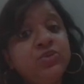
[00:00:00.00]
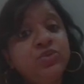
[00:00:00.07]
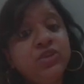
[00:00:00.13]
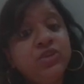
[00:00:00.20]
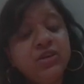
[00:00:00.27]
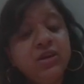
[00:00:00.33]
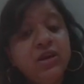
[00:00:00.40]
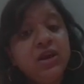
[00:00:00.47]
to
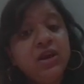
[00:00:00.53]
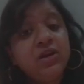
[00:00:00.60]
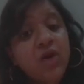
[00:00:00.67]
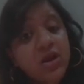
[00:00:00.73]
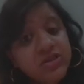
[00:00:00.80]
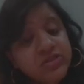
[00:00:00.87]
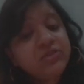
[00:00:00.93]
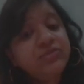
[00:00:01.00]
the
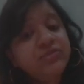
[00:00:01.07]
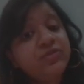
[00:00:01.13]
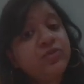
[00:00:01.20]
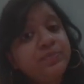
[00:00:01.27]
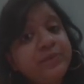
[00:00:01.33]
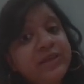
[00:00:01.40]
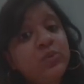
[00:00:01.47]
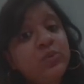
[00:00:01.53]
cost of
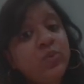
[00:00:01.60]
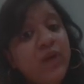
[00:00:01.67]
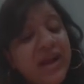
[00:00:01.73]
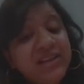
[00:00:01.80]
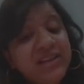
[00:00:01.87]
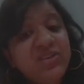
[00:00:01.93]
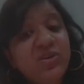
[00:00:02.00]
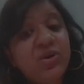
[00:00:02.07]
rupee 1
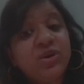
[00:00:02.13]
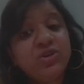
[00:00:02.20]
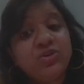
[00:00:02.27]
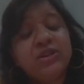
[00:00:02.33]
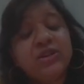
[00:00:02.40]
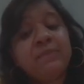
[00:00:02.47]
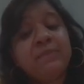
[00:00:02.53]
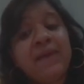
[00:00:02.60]
or to
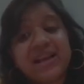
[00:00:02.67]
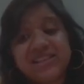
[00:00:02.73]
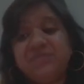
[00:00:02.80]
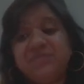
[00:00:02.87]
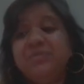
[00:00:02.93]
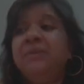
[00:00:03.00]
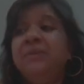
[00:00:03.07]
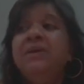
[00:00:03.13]
the
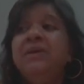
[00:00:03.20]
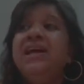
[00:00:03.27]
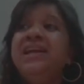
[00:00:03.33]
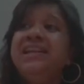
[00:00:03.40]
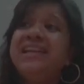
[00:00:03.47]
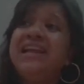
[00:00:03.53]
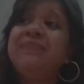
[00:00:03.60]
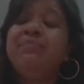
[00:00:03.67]
maximum
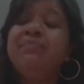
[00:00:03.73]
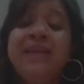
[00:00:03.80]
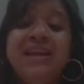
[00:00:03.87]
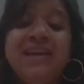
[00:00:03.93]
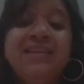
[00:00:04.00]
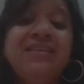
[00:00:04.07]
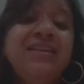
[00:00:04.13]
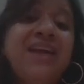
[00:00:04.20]
that
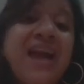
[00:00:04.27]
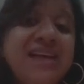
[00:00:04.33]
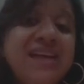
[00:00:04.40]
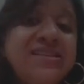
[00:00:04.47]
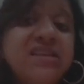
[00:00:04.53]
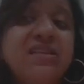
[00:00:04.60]
player has